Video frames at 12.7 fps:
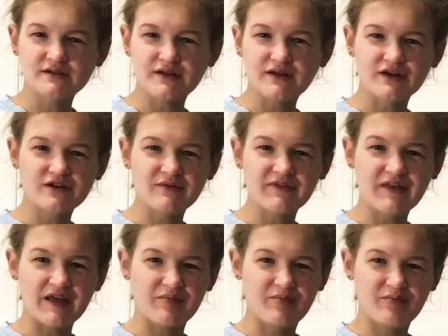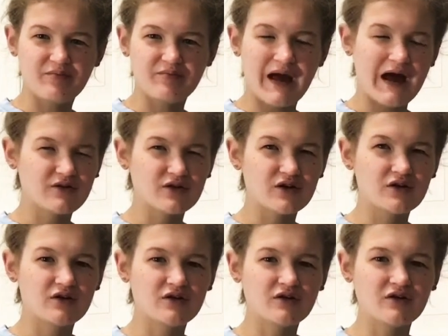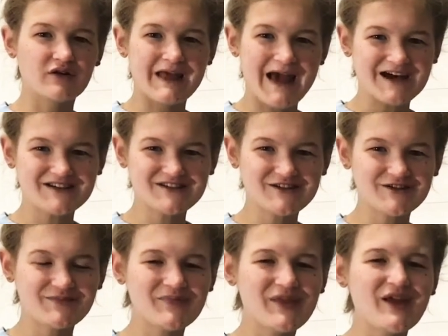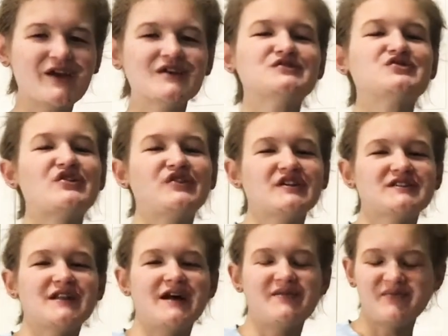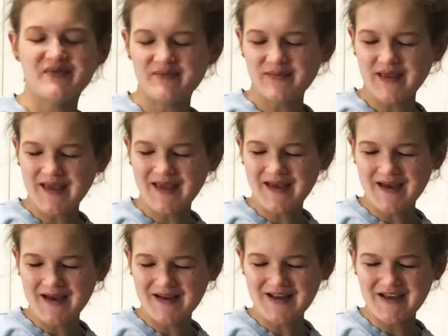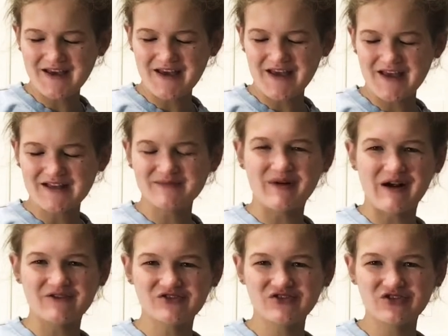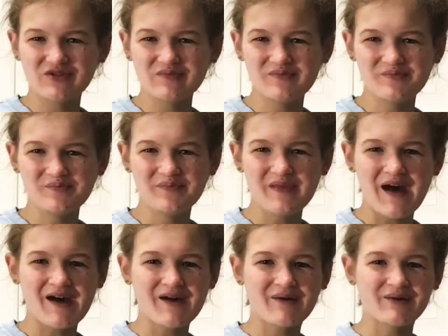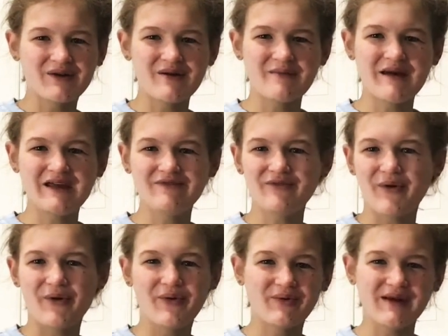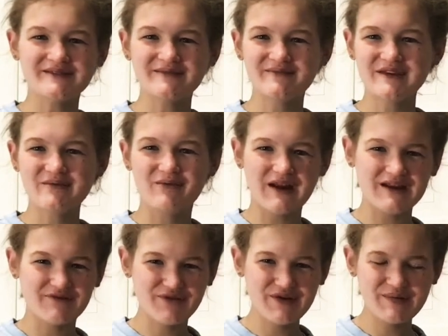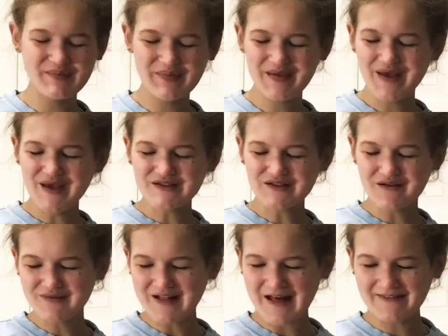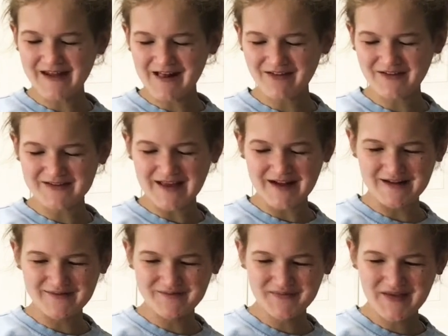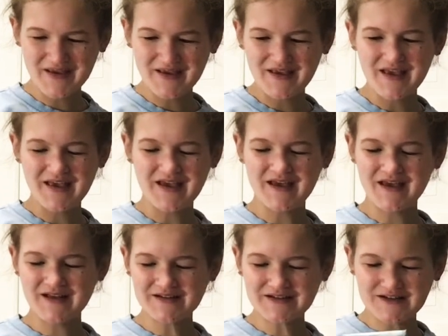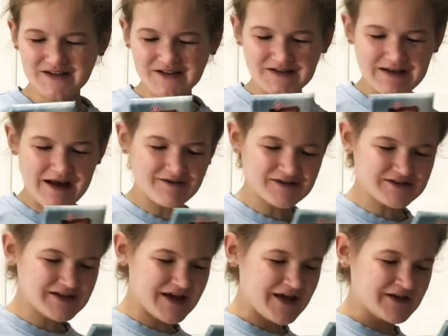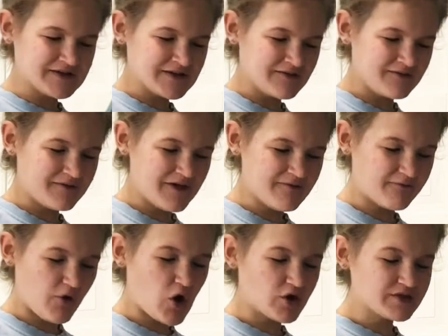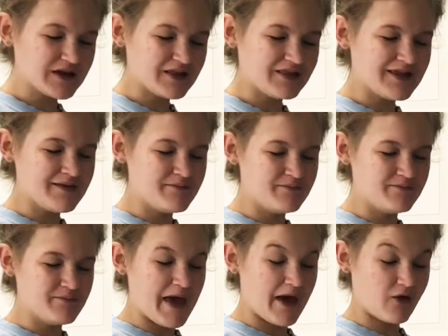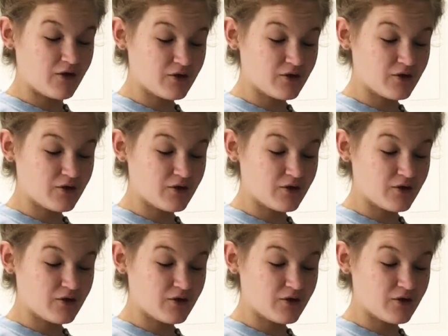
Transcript: It could have been like powder or castor. So I looked it up and it's brown sugar. That could have made the whole recipe way different. So I'm glad that I looked that up. And now it says fait fondre le beurre.